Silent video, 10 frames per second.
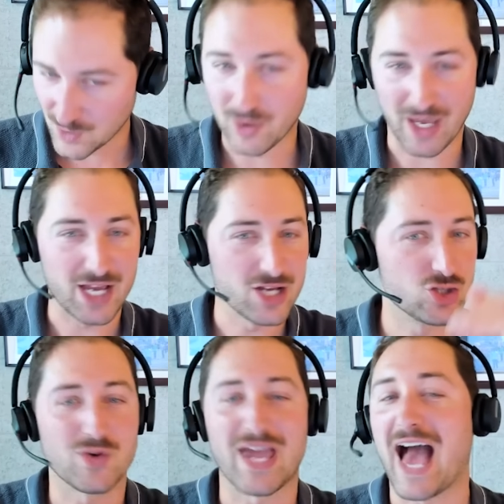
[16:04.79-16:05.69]
Okay,
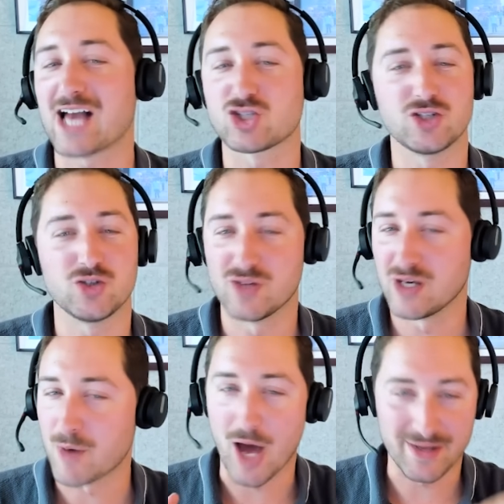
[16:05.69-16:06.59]
do we actually do
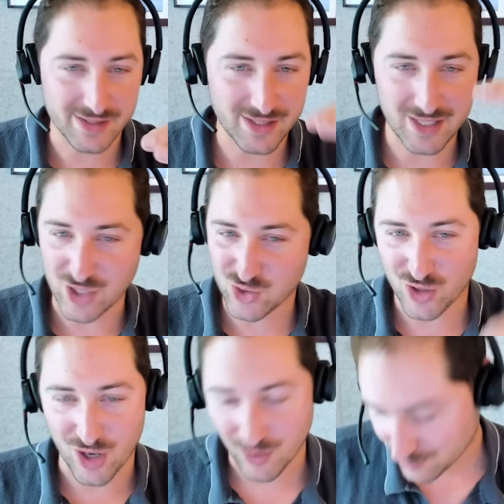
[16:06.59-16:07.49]
them honestly? Yes or
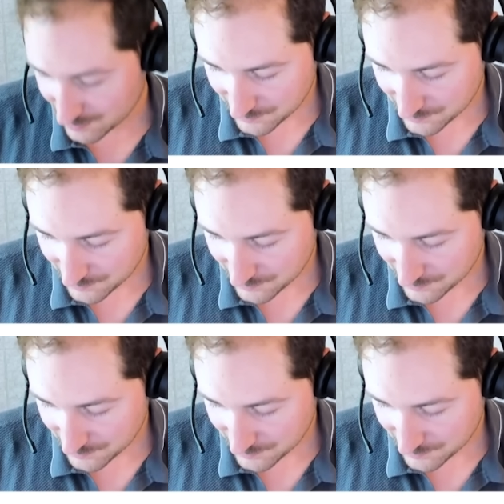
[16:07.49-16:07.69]
no?